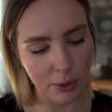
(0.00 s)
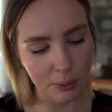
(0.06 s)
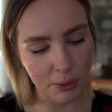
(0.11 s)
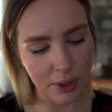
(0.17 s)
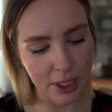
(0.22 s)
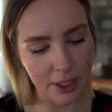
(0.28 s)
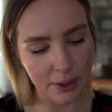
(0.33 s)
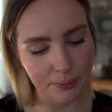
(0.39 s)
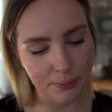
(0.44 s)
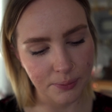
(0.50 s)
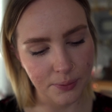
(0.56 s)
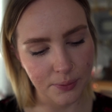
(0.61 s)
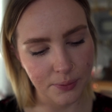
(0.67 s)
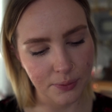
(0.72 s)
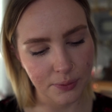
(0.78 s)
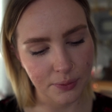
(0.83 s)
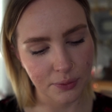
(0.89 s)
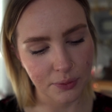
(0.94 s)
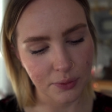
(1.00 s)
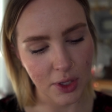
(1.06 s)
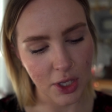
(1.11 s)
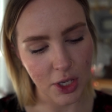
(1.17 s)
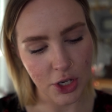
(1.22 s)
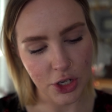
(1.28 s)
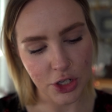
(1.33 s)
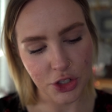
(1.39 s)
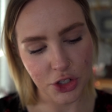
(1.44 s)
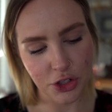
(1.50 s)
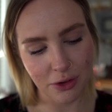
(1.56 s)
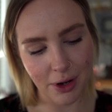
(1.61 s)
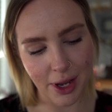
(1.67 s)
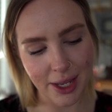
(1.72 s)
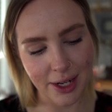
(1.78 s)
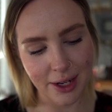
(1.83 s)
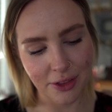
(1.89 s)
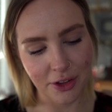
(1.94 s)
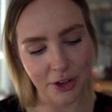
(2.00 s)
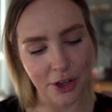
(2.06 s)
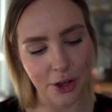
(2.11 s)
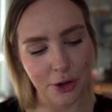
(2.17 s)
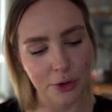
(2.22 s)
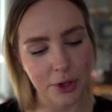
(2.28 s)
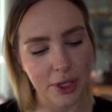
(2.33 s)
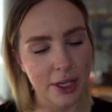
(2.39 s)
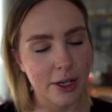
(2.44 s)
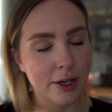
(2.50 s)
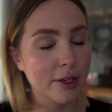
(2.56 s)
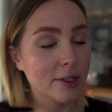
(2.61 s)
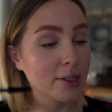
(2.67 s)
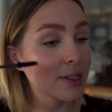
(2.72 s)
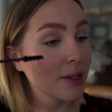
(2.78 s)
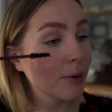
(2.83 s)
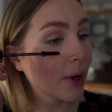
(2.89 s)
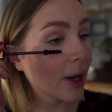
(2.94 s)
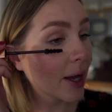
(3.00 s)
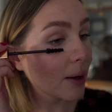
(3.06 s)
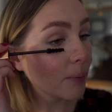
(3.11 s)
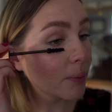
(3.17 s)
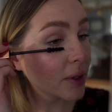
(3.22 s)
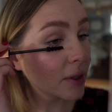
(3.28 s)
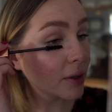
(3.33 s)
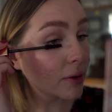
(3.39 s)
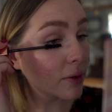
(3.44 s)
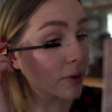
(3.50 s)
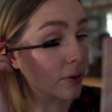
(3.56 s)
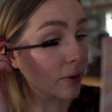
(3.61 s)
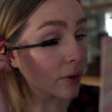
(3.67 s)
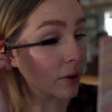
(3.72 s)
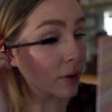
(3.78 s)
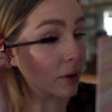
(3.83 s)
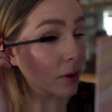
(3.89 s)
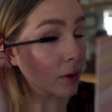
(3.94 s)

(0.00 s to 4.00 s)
I'm gonna try another coat here and see what happens.